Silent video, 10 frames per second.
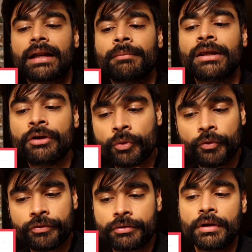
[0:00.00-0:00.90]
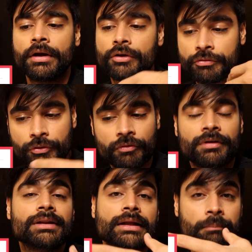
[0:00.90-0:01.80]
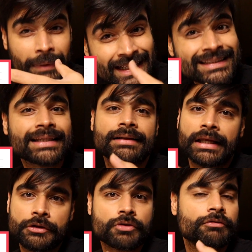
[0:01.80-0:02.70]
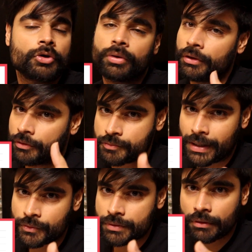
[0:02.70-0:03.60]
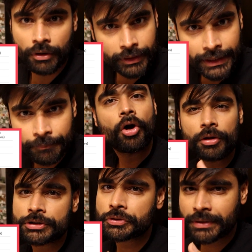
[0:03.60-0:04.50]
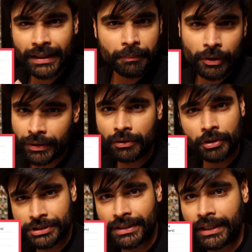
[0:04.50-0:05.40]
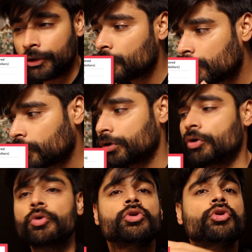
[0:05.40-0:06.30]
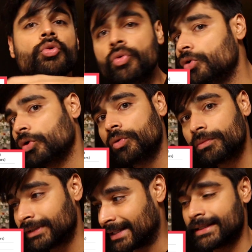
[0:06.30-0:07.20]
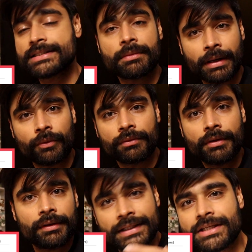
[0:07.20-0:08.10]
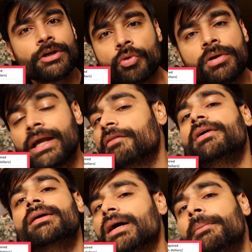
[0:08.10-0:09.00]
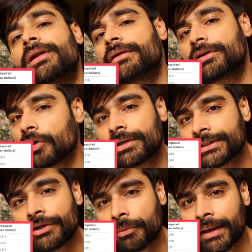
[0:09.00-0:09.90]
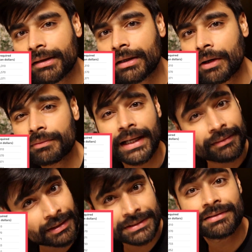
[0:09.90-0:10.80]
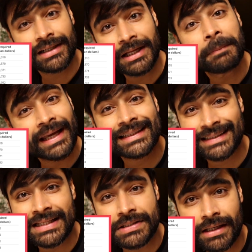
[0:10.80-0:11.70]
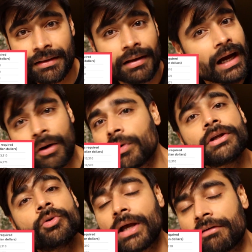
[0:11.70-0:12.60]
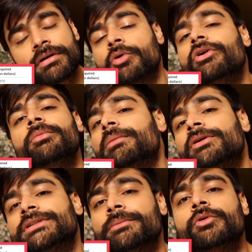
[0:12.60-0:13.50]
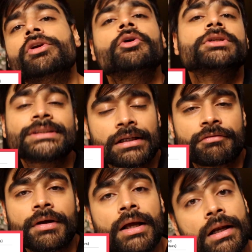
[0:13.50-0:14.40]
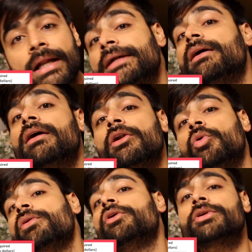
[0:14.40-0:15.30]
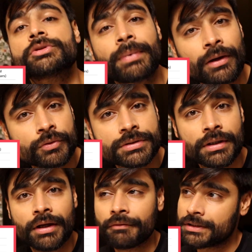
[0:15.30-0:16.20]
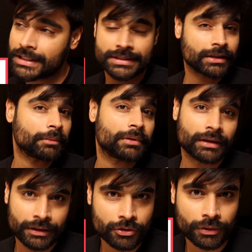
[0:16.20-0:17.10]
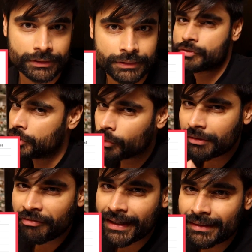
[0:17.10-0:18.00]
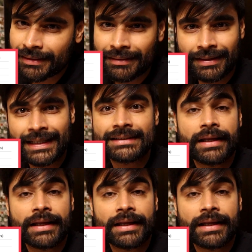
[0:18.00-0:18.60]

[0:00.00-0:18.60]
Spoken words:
can be used to fulfill the basic needs of you and your spouse. All right. Also think about it logically. You don't want to go too low than this amount. Let's say you only have a couple $100s in your bank account. That doesn't really make sense, right? How are you ever going to be able to support yourself, let alone your spouse, with just a couple $100s? So you can factor in things